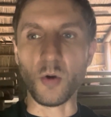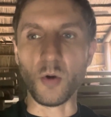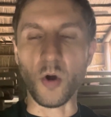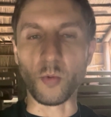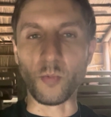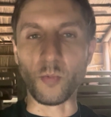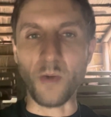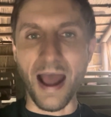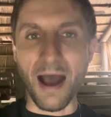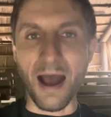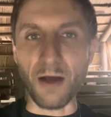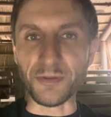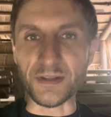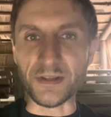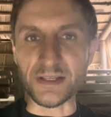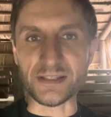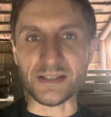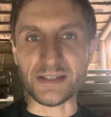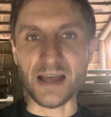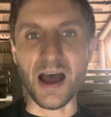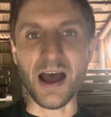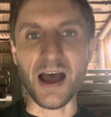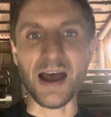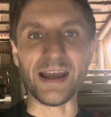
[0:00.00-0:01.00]
Around this
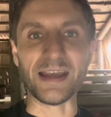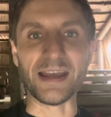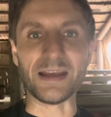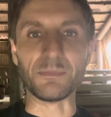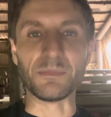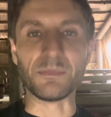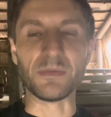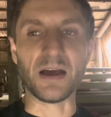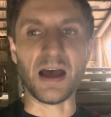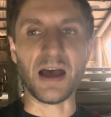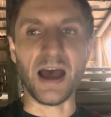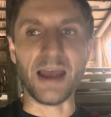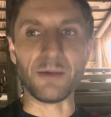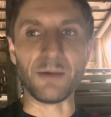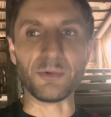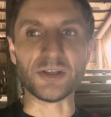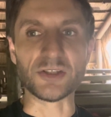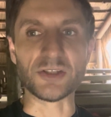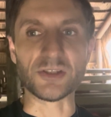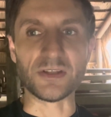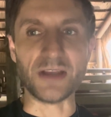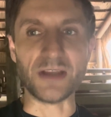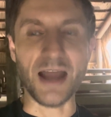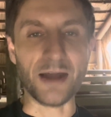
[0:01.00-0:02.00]
time, I
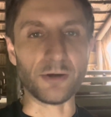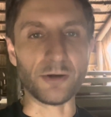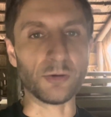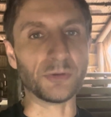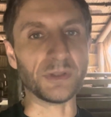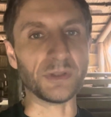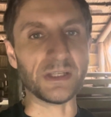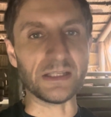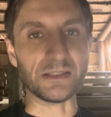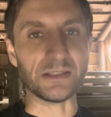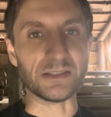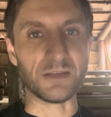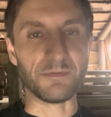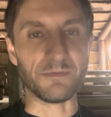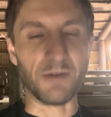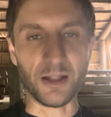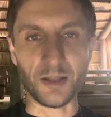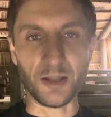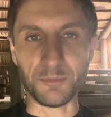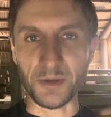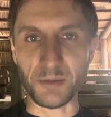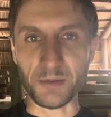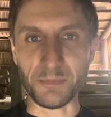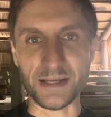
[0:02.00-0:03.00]
was not only
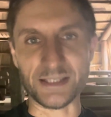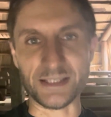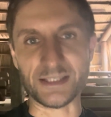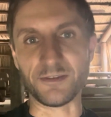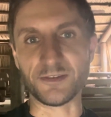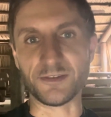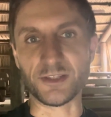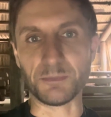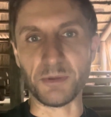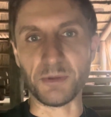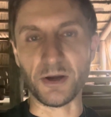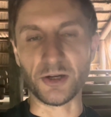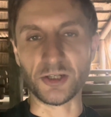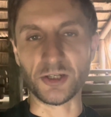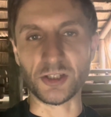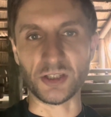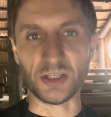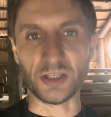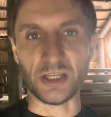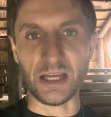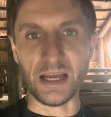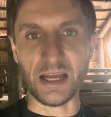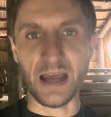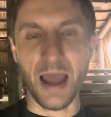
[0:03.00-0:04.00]
developing myself
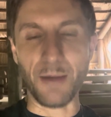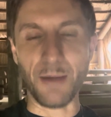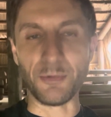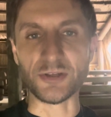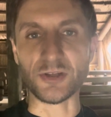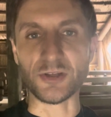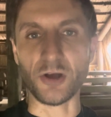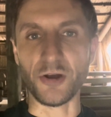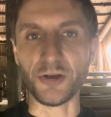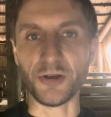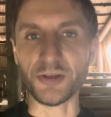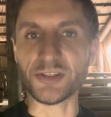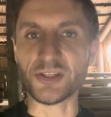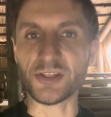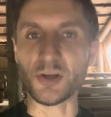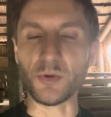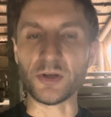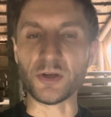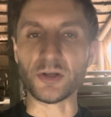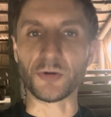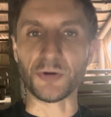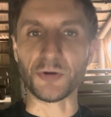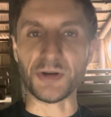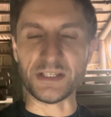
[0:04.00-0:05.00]
spiritually, I was also
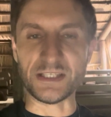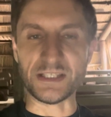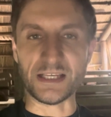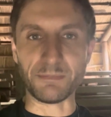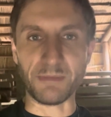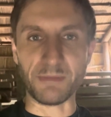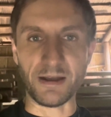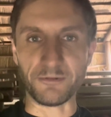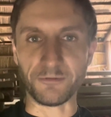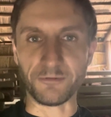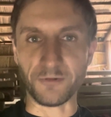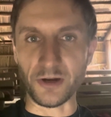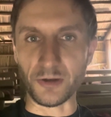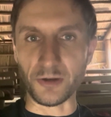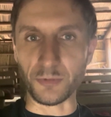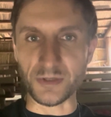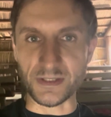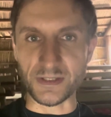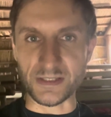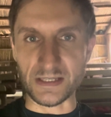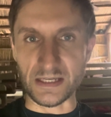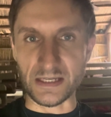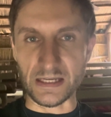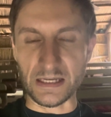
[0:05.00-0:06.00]
increasing my
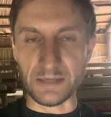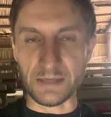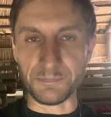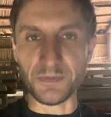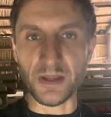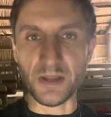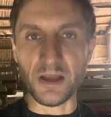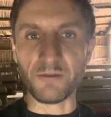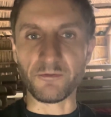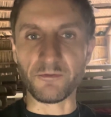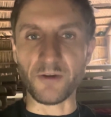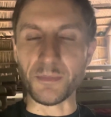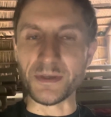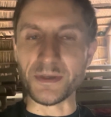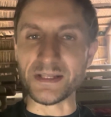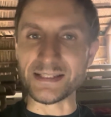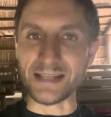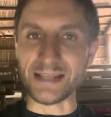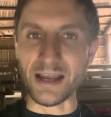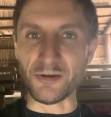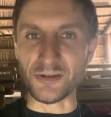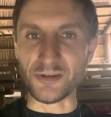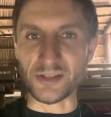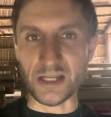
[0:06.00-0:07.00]
frequency from a
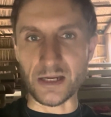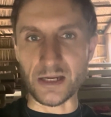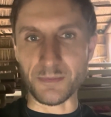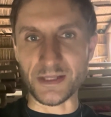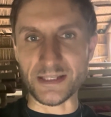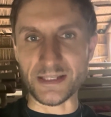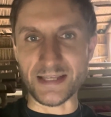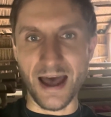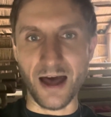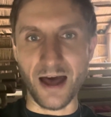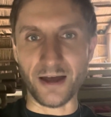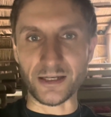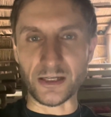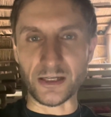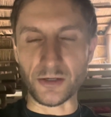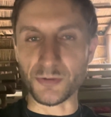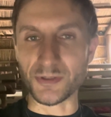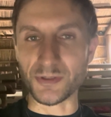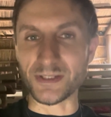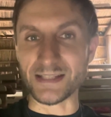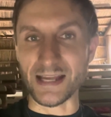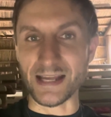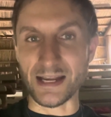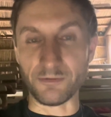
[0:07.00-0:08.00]
scarcity mentality to
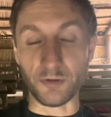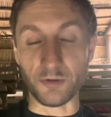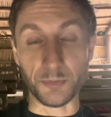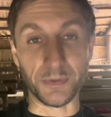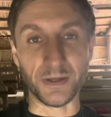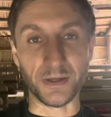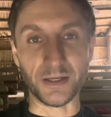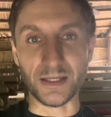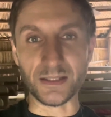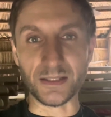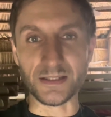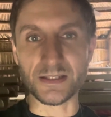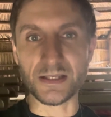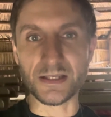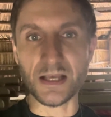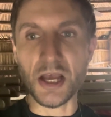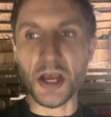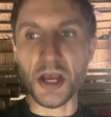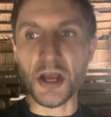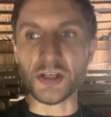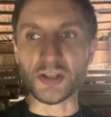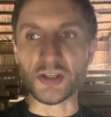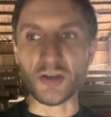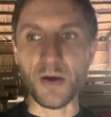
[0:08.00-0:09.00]
a state of abundance.
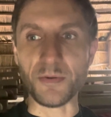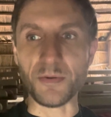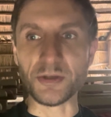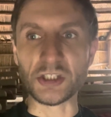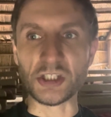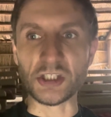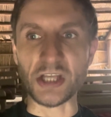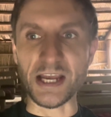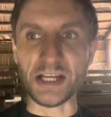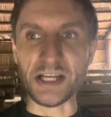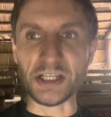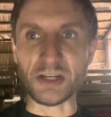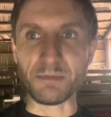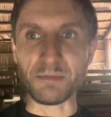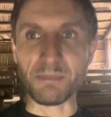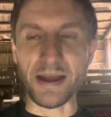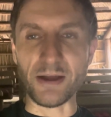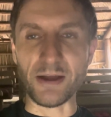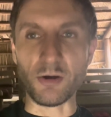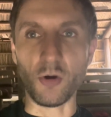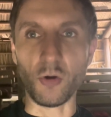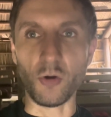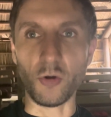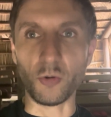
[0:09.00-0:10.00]
So I was changing
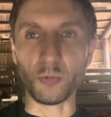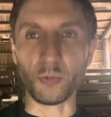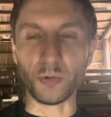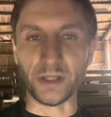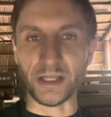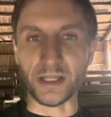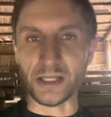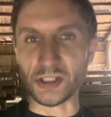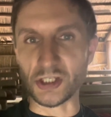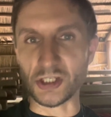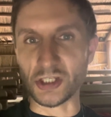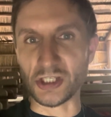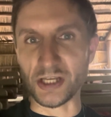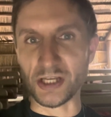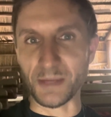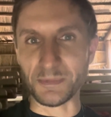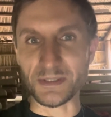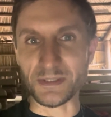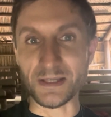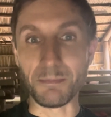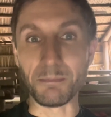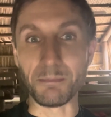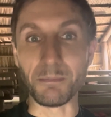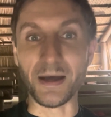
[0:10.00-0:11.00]
my whole relationship
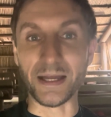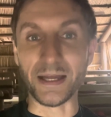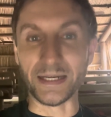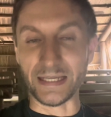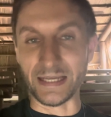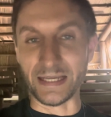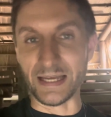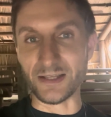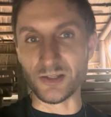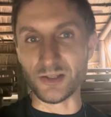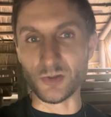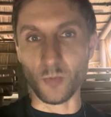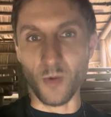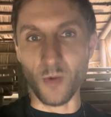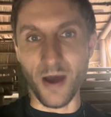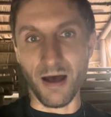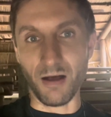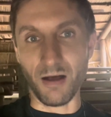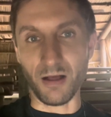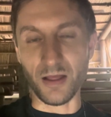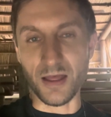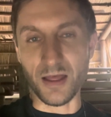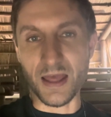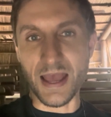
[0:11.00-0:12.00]
to money as
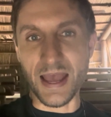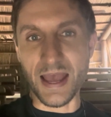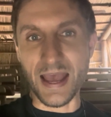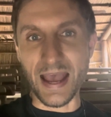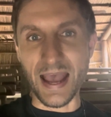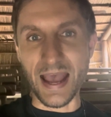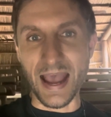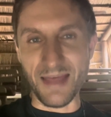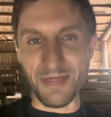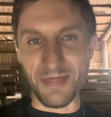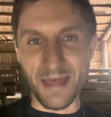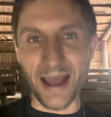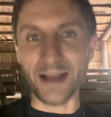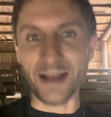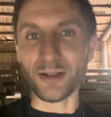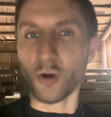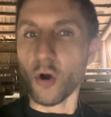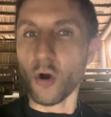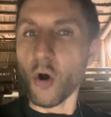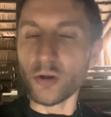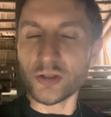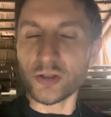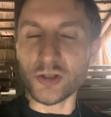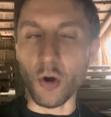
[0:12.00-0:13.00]
well and that
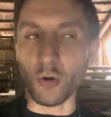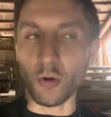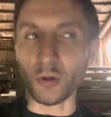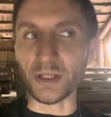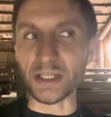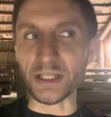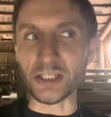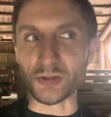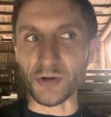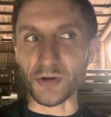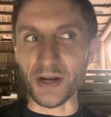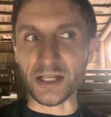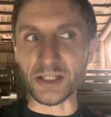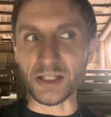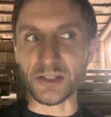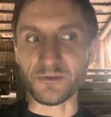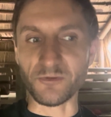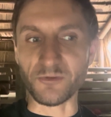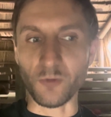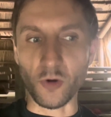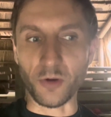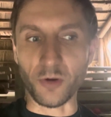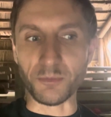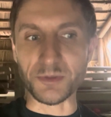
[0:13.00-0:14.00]
totally
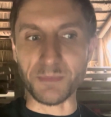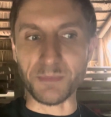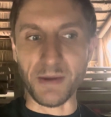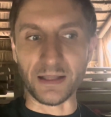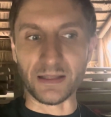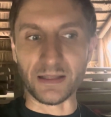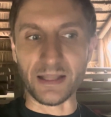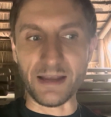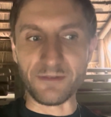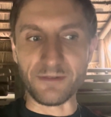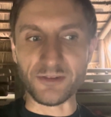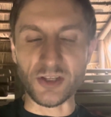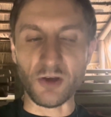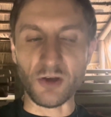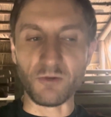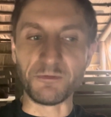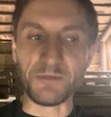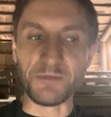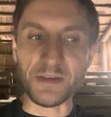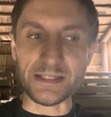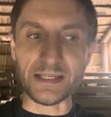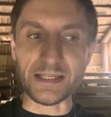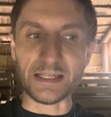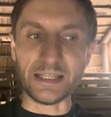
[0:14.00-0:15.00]
transformed my life. So
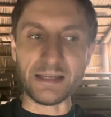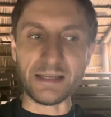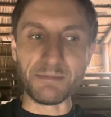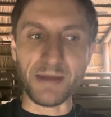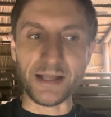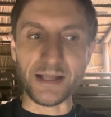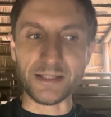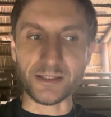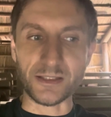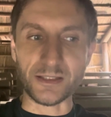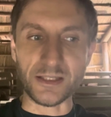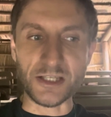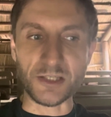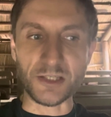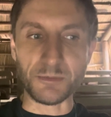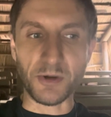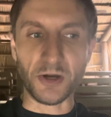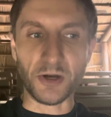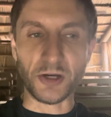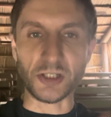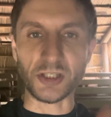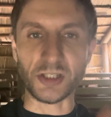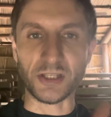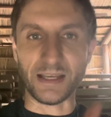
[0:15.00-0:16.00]
physically, mentally,
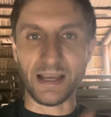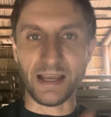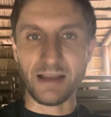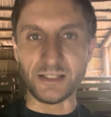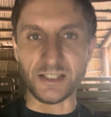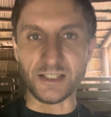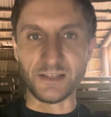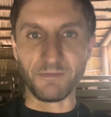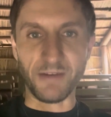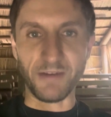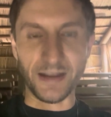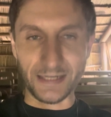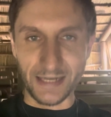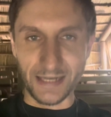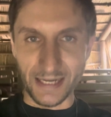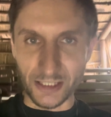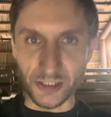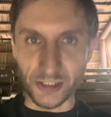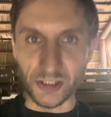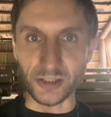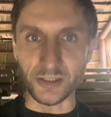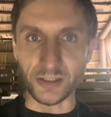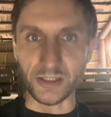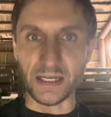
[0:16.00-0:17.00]
spiritually, and
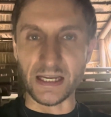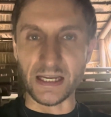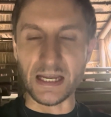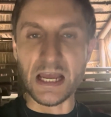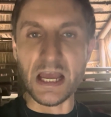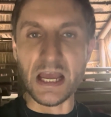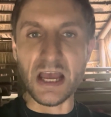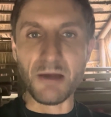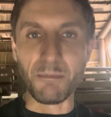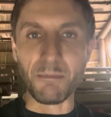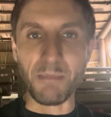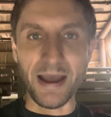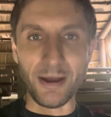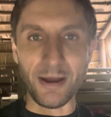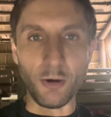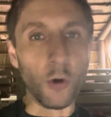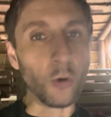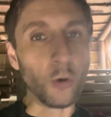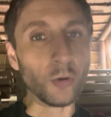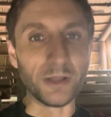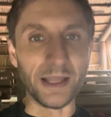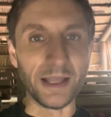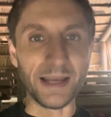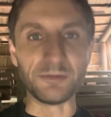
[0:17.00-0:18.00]
financially, my
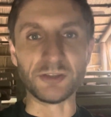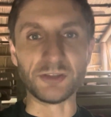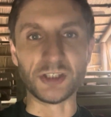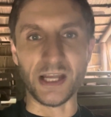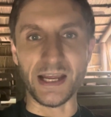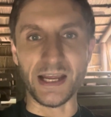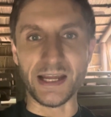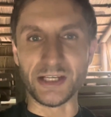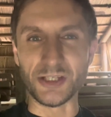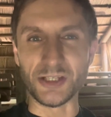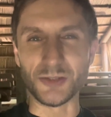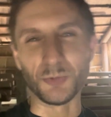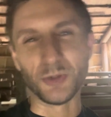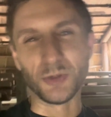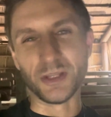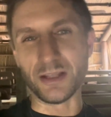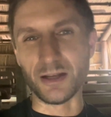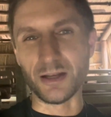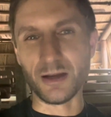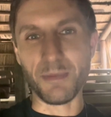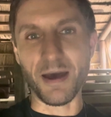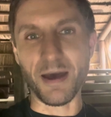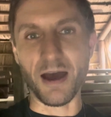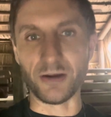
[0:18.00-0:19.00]
whole life changed
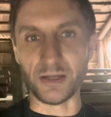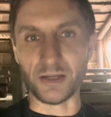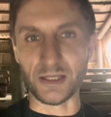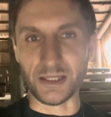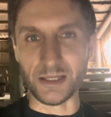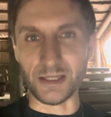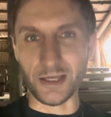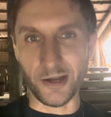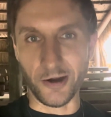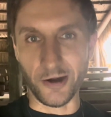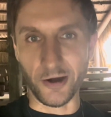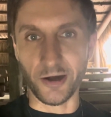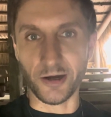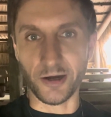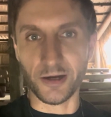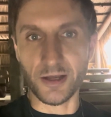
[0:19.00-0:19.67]
within about a year.